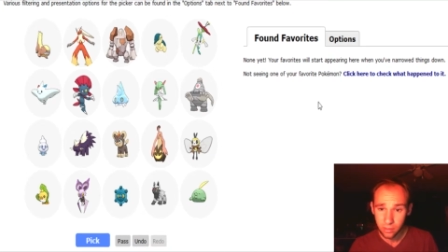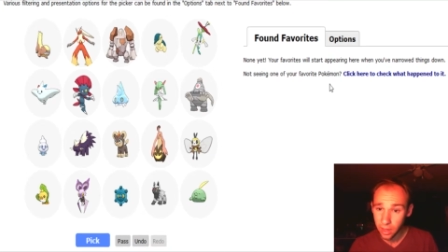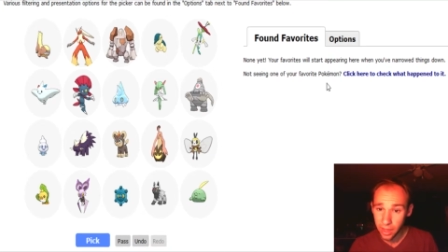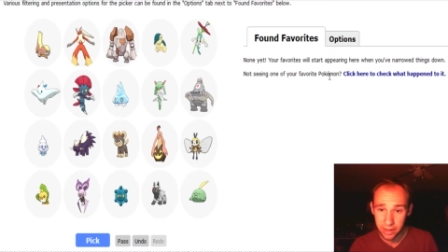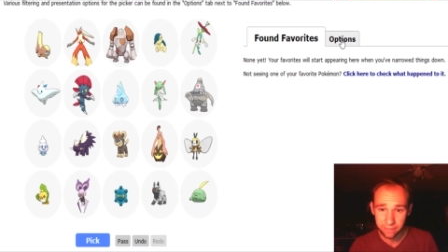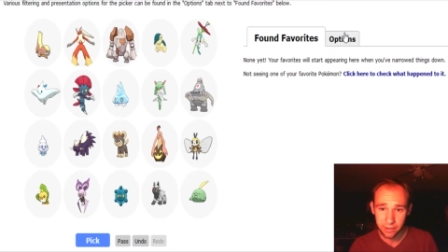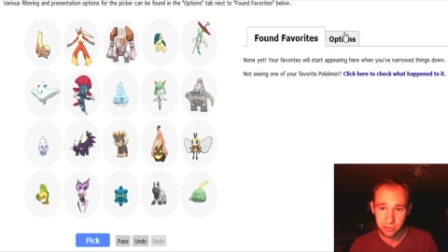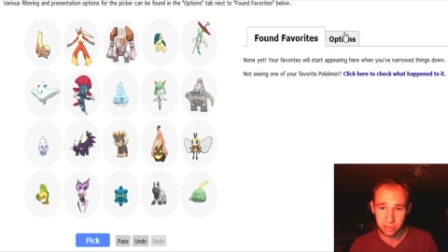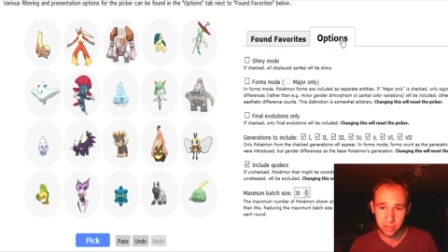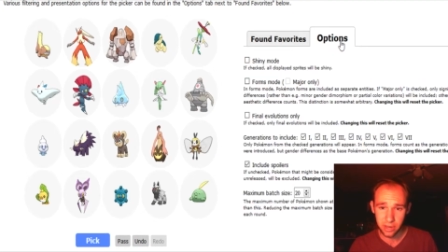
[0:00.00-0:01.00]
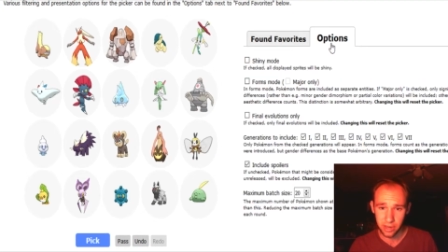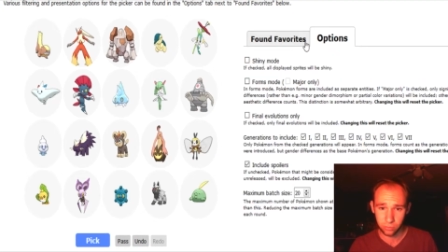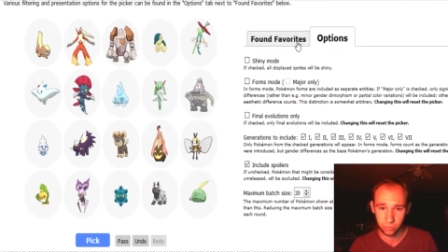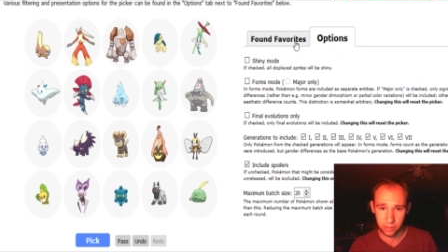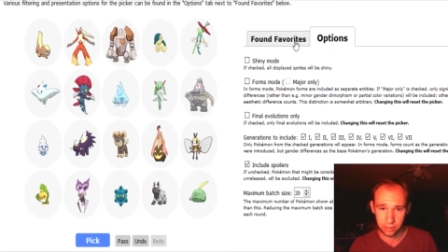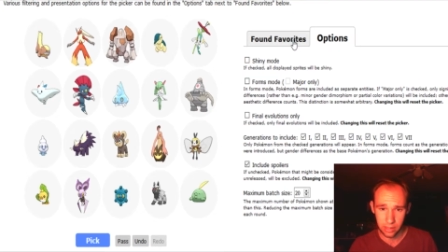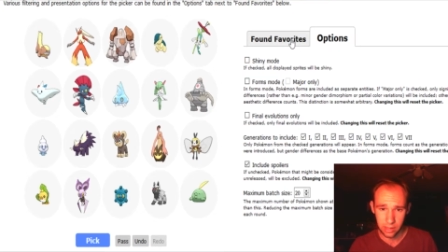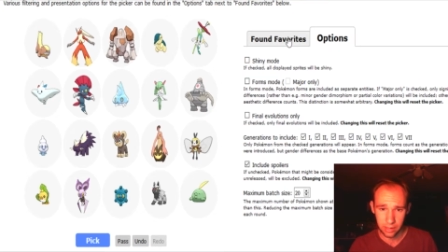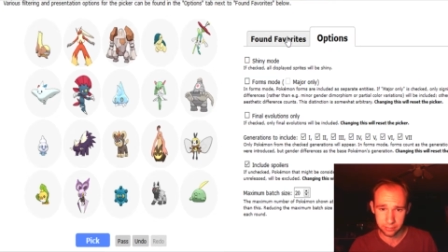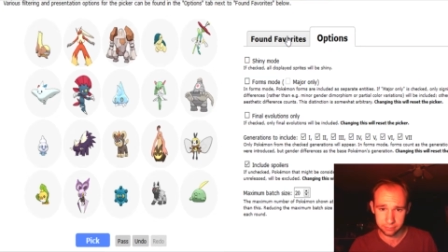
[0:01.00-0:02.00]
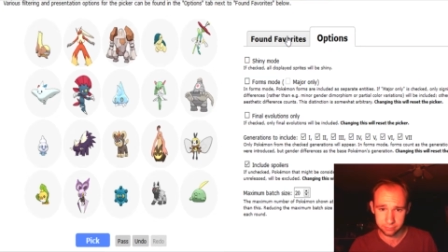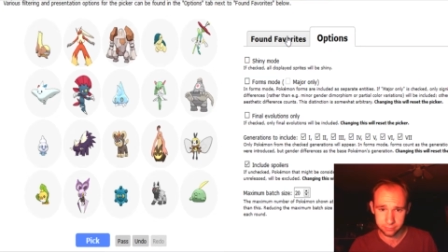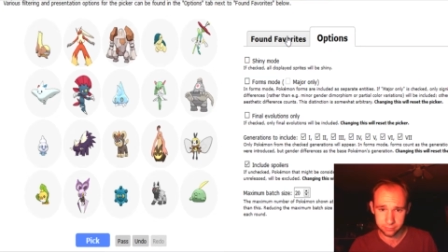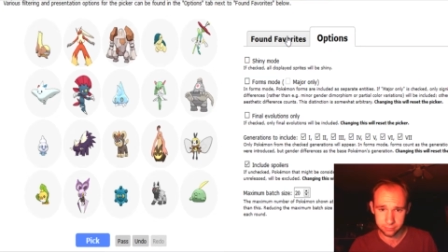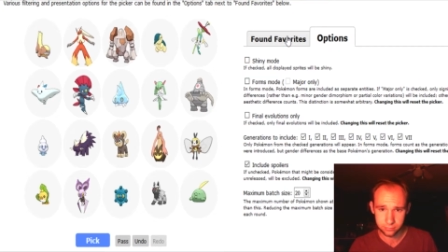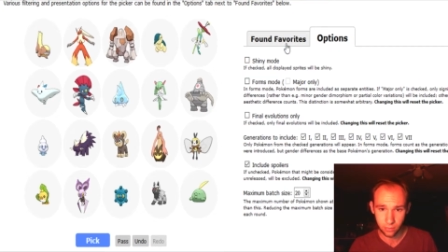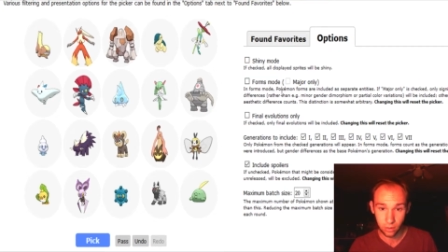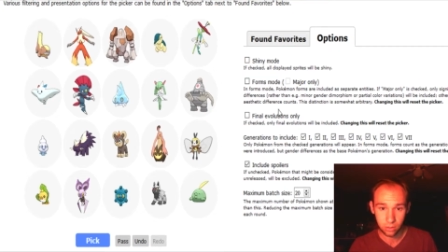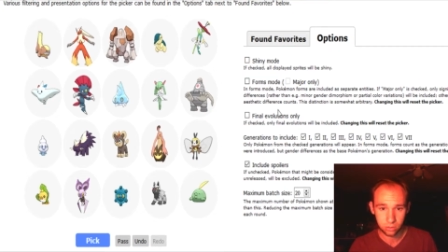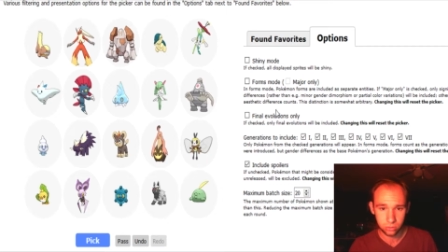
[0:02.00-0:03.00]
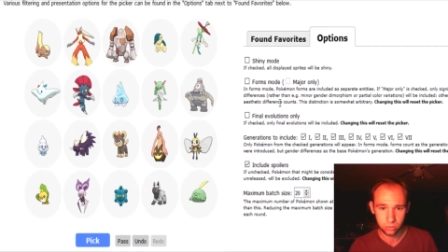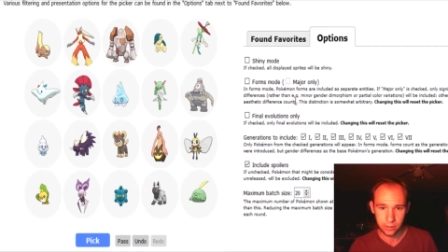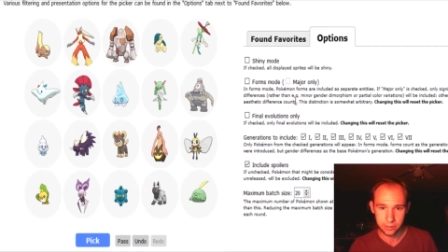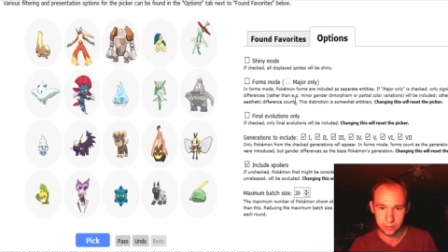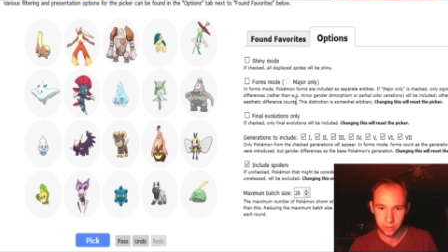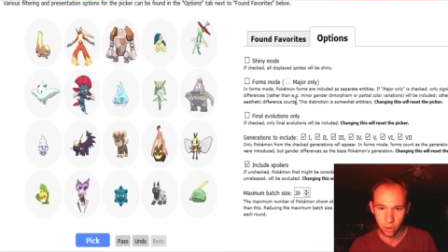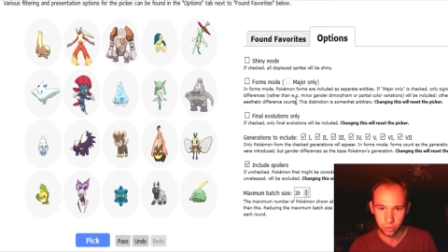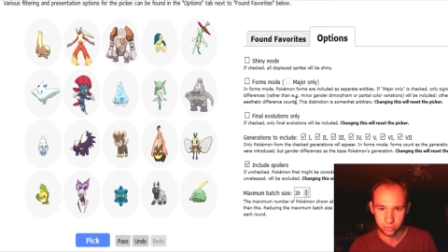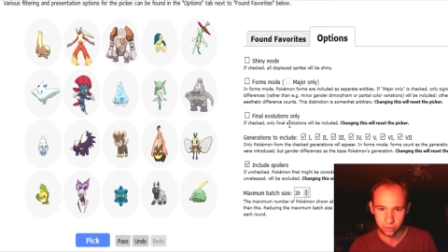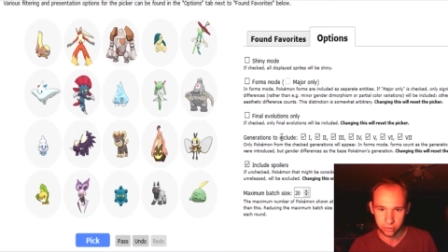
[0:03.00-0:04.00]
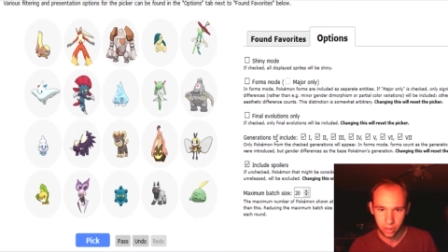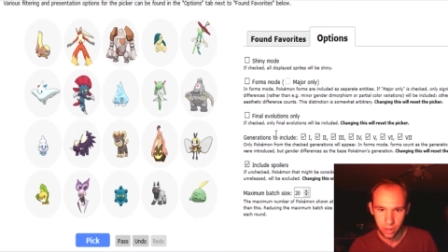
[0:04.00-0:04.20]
and eventually it will, uh, ooh, I didn't notice this.